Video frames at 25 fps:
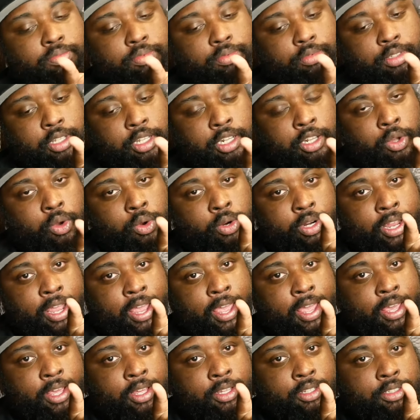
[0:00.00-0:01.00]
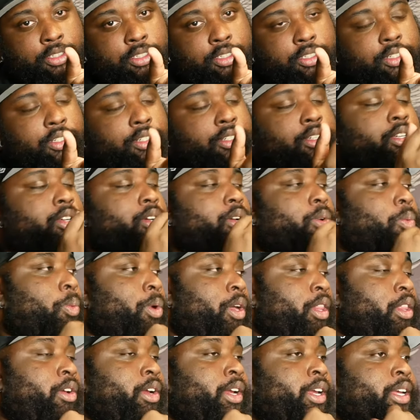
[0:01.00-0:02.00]
the lower gangs,
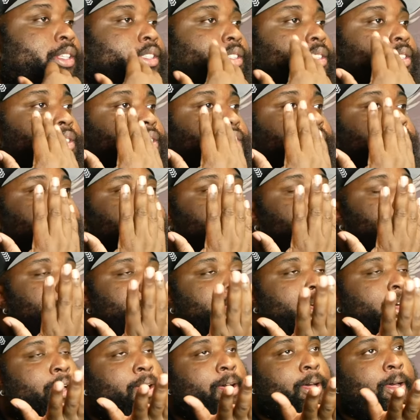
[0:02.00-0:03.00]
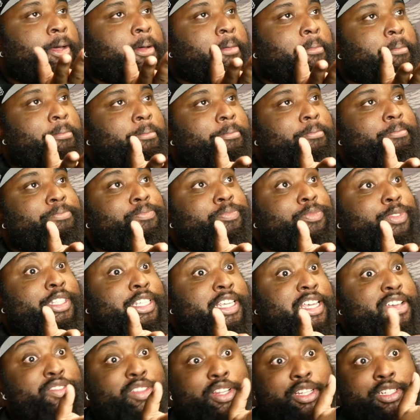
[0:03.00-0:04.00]
whether it's...
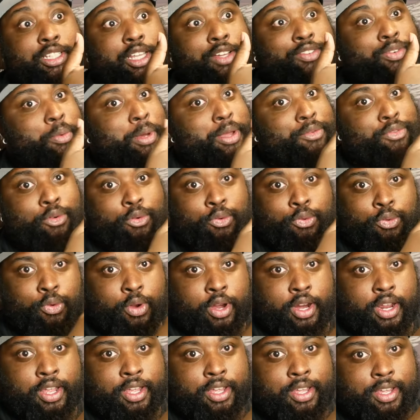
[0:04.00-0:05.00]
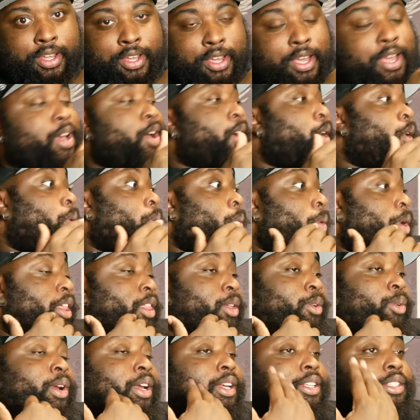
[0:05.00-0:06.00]
giving the stuff away for free,
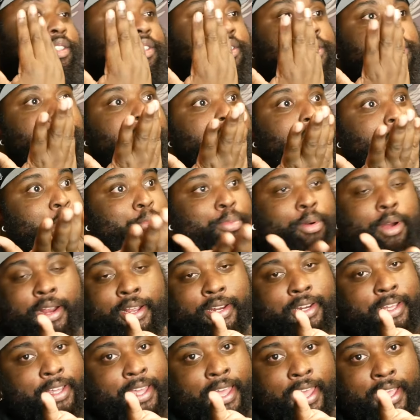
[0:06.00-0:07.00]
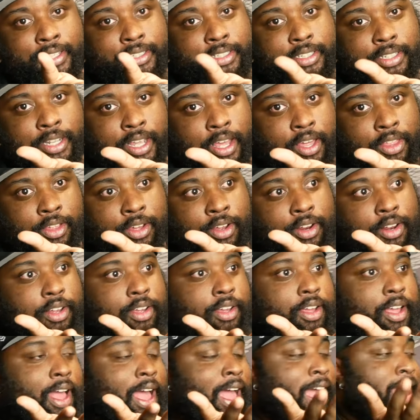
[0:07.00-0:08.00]
whether it's bringing the gangs together.
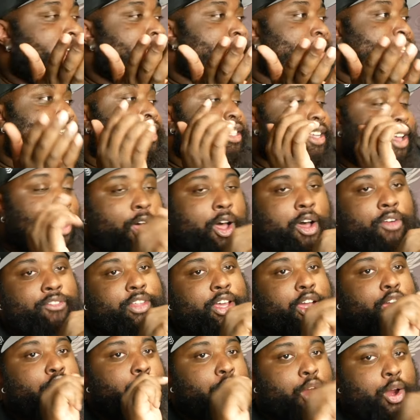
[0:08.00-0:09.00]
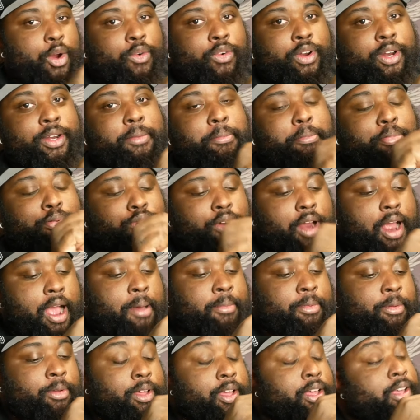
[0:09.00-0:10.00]
I can solve the current
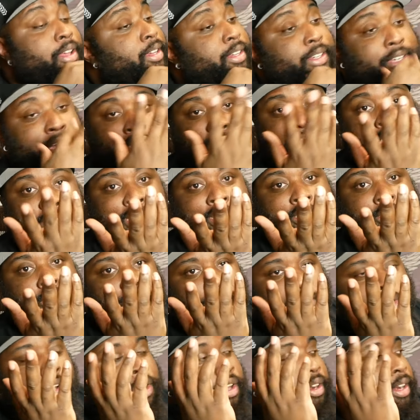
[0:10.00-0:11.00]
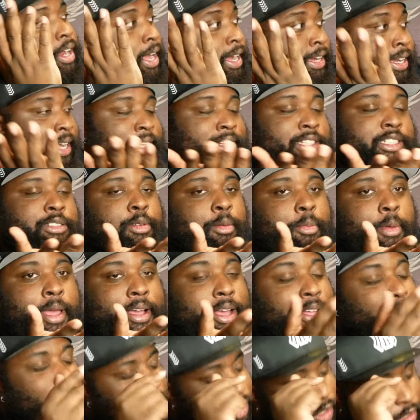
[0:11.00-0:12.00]
problem. Gotta get the lights turned on. I got this in my back.
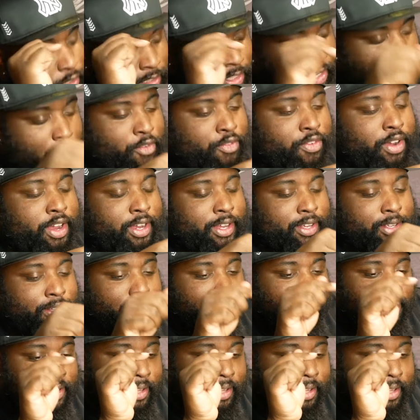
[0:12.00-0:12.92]
Serving,